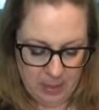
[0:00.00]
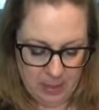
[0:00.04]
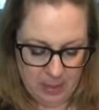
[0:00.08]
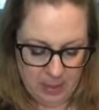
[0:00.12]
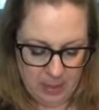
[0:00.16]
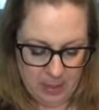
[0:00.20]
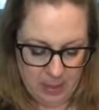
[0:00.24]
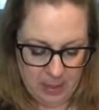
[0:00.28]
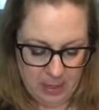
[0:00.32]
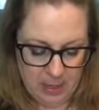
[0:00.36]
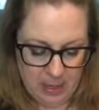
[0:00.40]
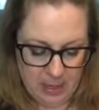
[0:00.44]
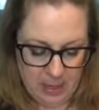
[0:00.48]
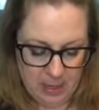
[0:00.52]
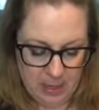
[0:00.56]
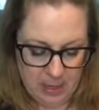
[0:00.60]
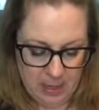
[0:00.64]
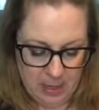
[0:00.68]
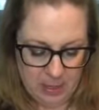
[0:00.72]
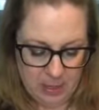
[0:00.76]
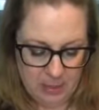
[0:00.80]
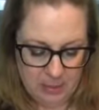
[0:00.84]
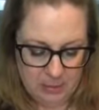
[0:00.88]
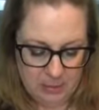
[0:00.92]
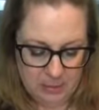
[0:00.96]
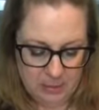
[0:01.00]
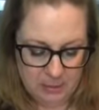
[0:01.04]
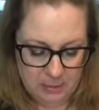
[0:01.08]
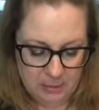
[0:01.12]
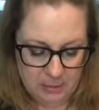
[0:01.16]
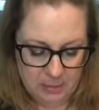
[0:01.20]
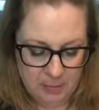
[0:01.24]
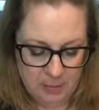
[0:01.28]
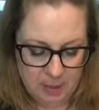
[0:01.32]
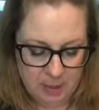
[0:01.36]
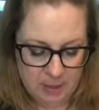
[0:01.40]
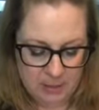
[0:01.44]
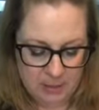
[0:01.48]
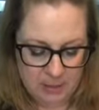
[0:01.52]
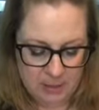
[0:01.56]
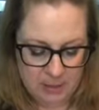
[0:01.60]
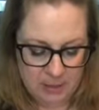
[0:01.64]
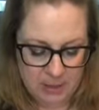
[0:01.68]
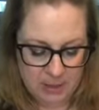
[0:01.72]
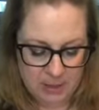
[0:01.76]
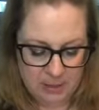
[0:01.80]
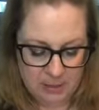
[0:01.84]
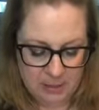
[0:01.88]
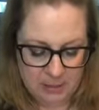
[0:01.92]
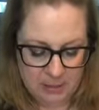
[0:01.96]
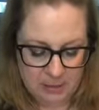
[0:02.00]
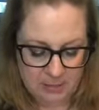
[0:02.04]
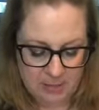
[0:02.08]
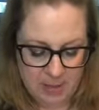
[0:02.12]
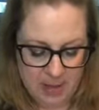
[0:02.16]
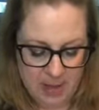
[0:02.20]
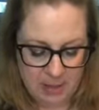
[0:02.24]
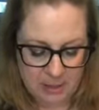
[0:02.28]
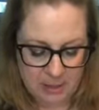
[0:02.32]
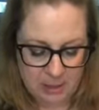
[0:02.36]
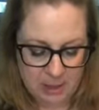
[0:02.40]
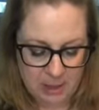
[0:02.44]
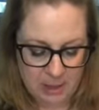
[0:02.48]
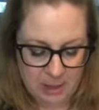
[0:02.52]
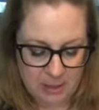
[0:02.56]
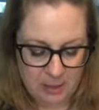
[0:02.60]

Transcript: And watch this magic.